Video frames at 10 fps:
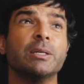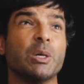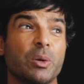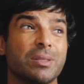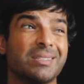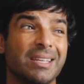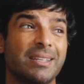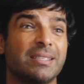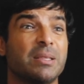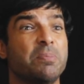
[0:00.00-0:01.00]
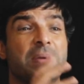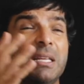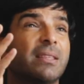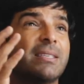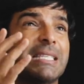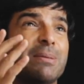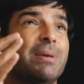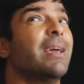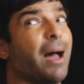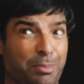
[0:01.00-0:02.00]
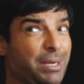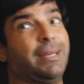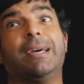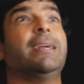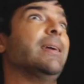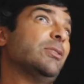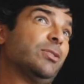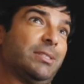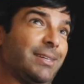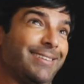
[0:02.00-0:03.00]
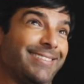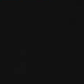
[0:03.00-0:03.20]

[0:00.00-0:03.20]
going to go to the States. And the minute they see me, I'm going to get an agency."